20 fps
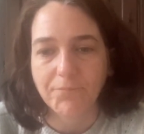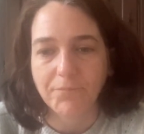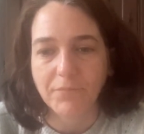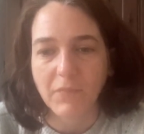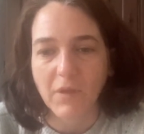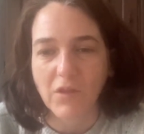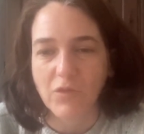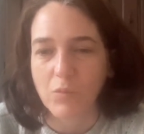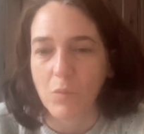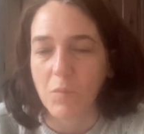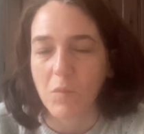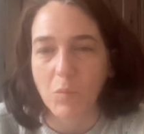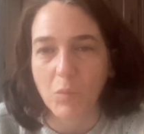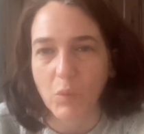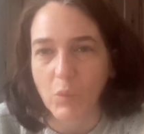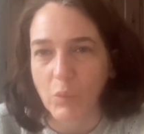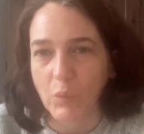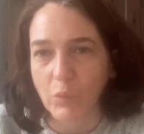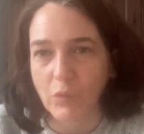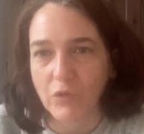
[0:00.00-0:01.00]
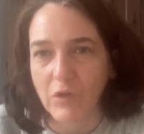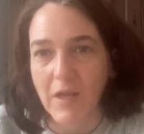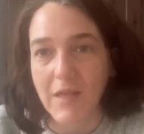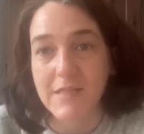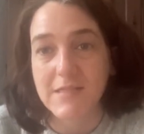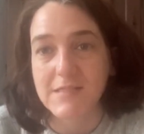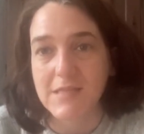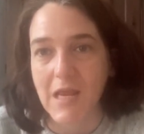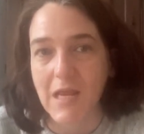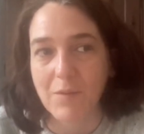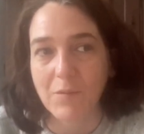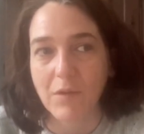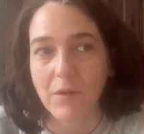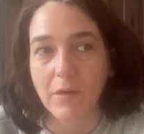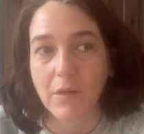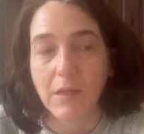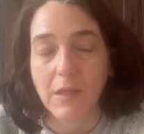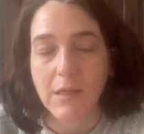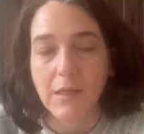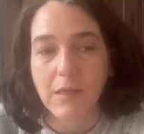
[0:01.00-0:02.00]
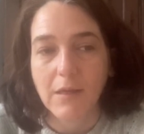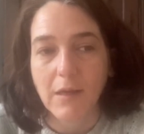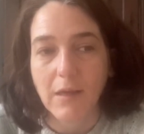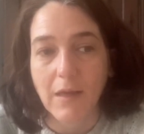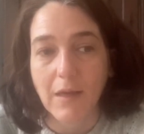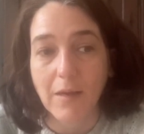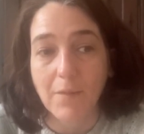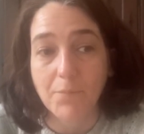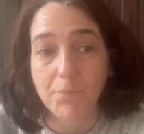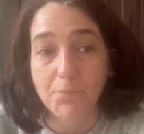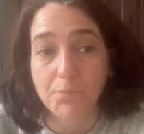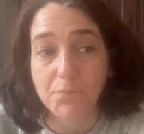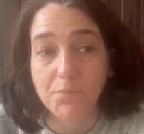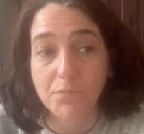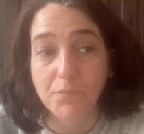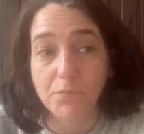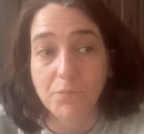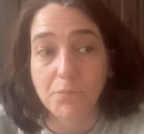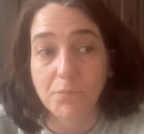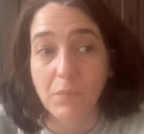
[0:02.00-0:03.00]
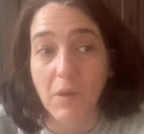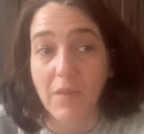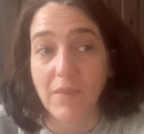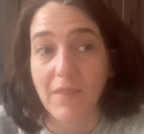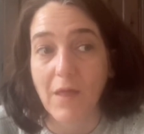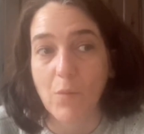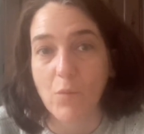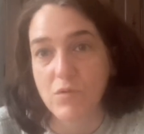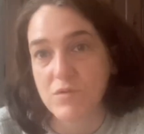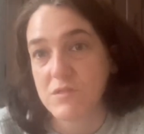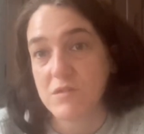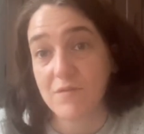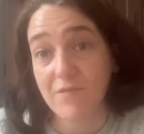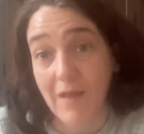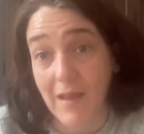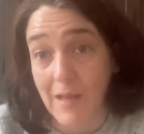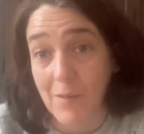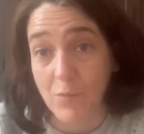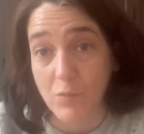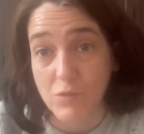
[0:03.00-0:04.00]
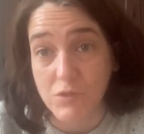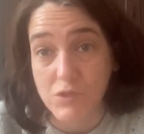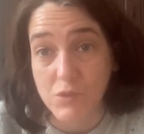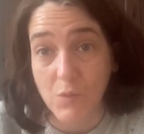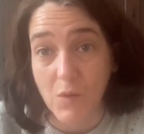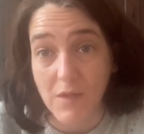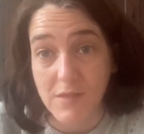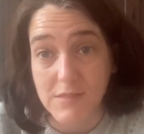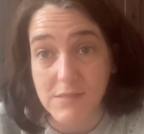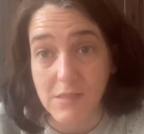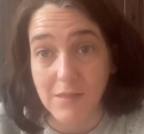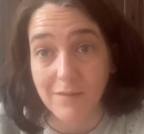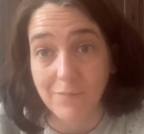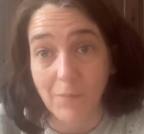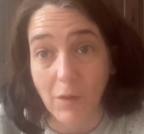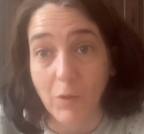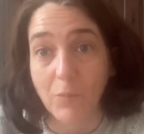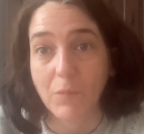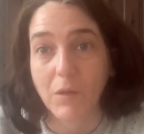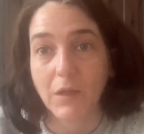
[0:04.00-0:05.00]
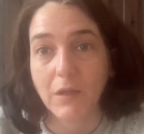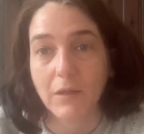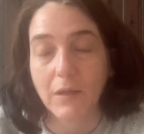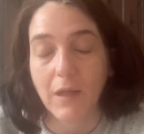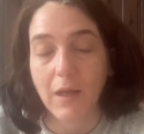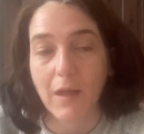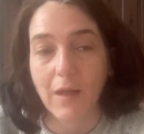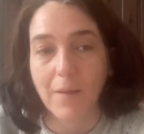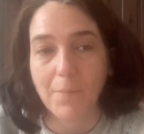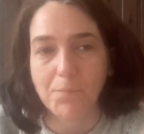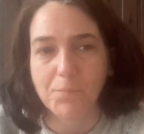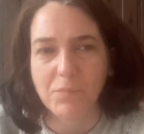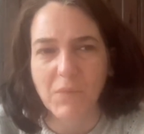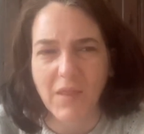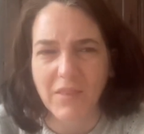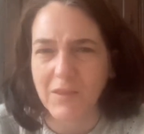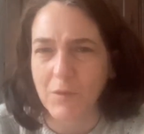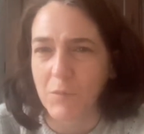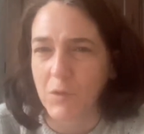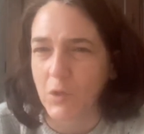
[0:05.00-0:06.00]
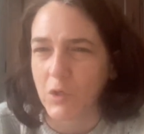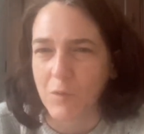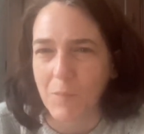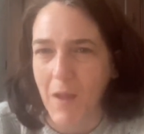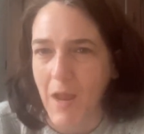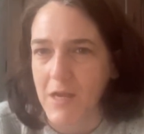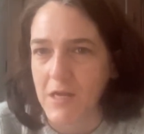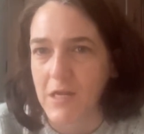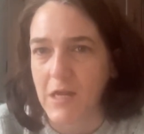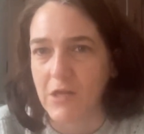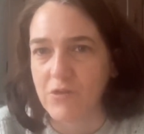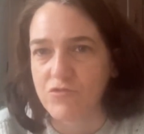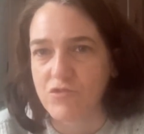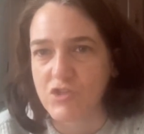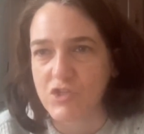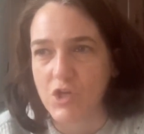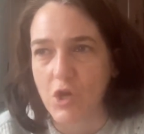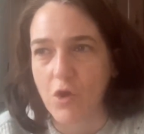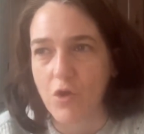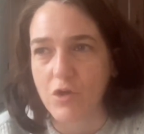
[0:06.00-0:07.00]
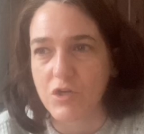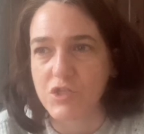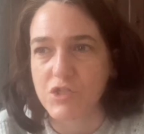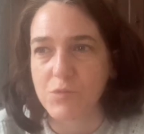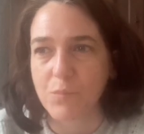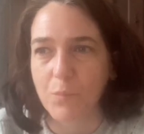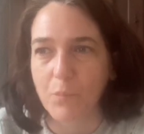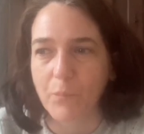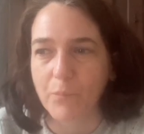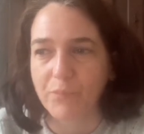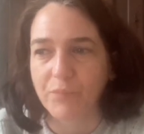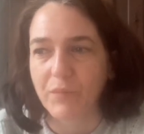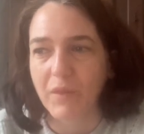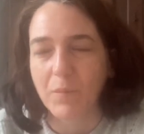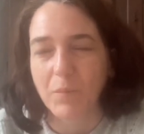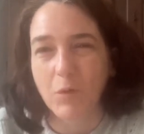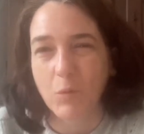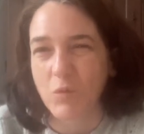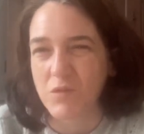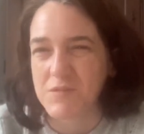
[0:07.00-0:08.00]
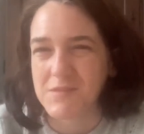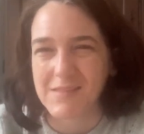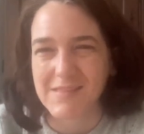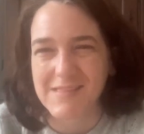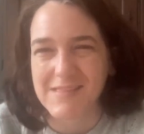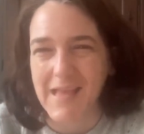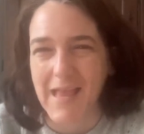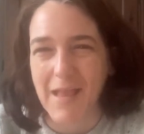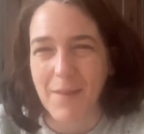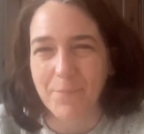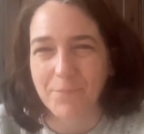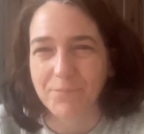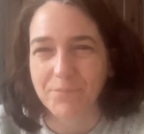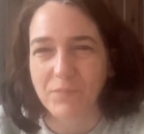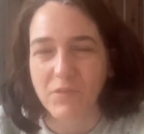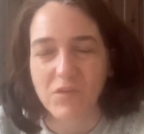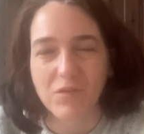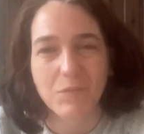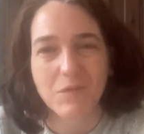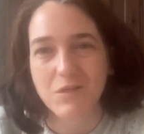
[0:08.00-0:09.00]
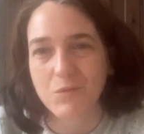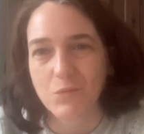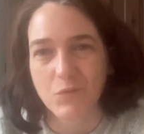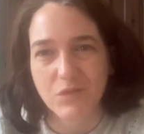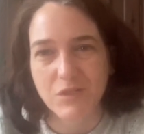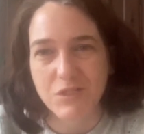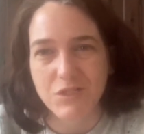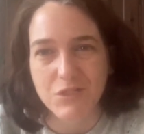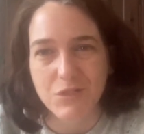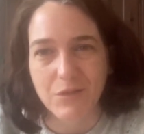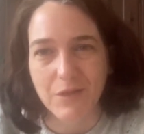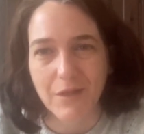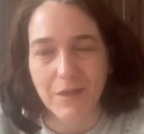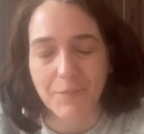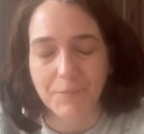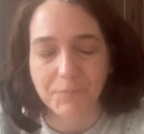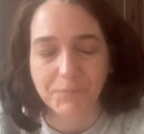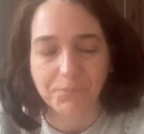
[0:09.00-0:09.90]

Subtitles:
swimming pools and entertainment, but that wasn't available to us at the moment. I think we could have paid an extra charge, but it wasn't the same, so we didn't want to do that.